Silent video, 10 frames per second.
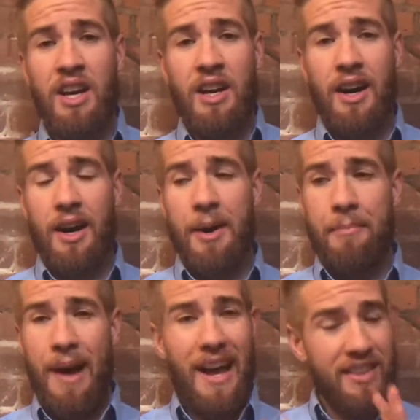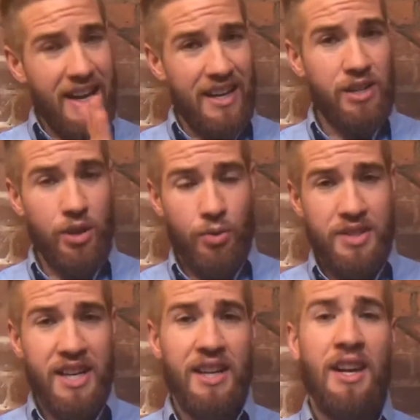at
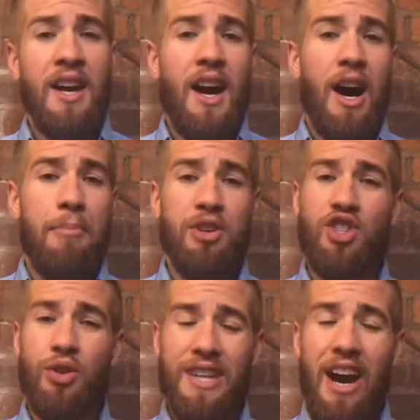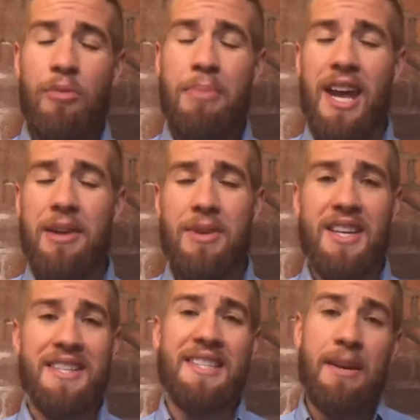closing. But your down payment
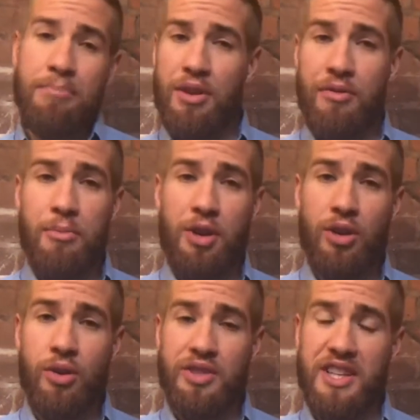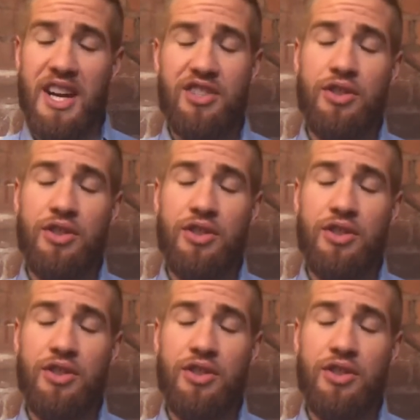is separate from your closing costs.